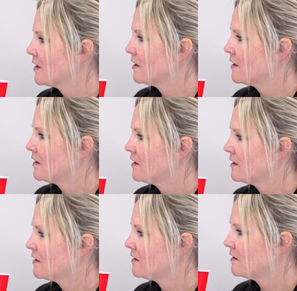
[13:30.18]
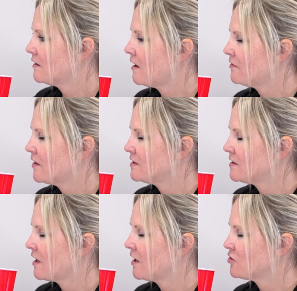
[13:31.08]
And La
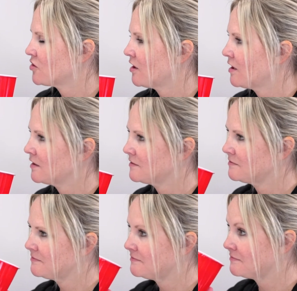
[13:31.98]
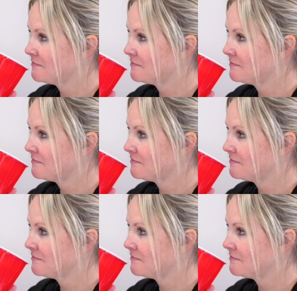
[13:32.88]
Fantasia. No, that doesn't.